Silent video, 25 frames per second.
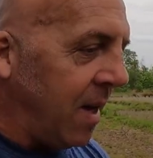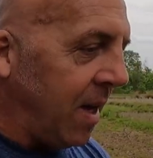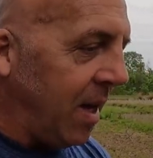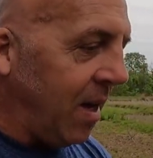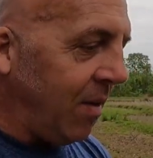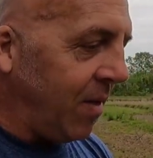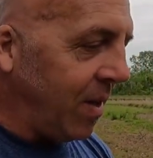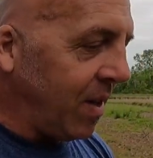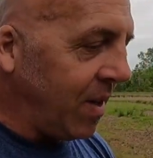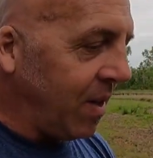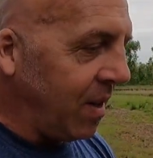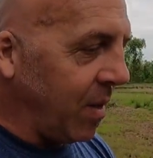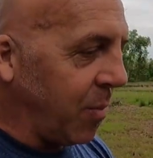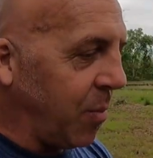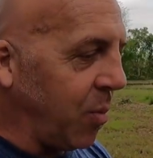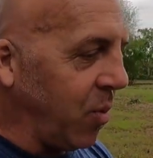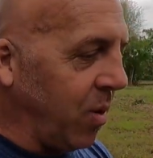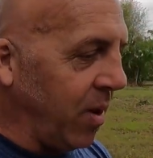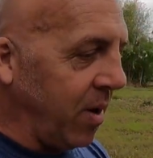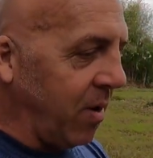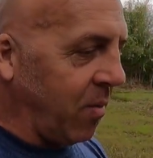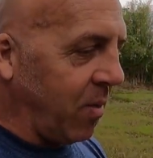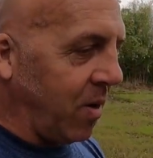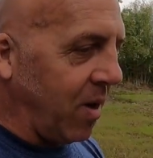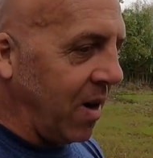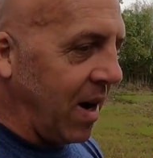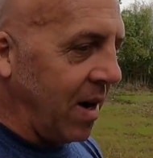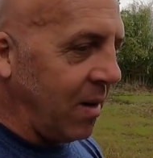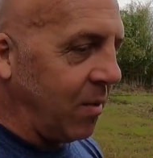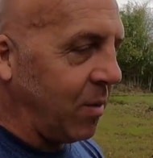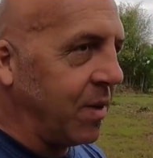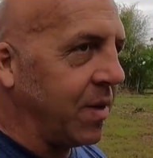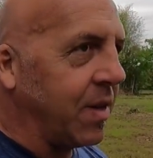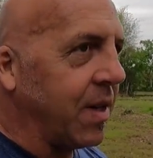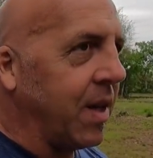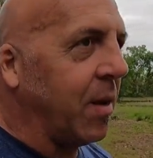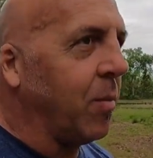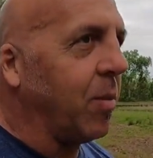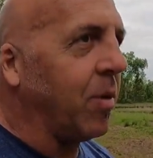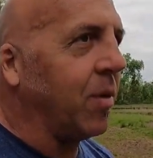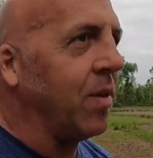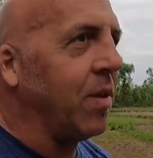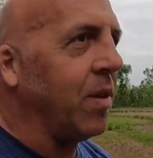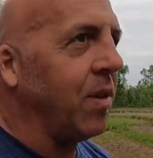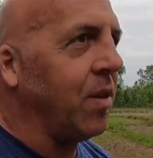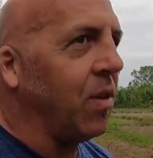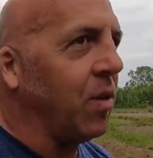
even to the point where I was able to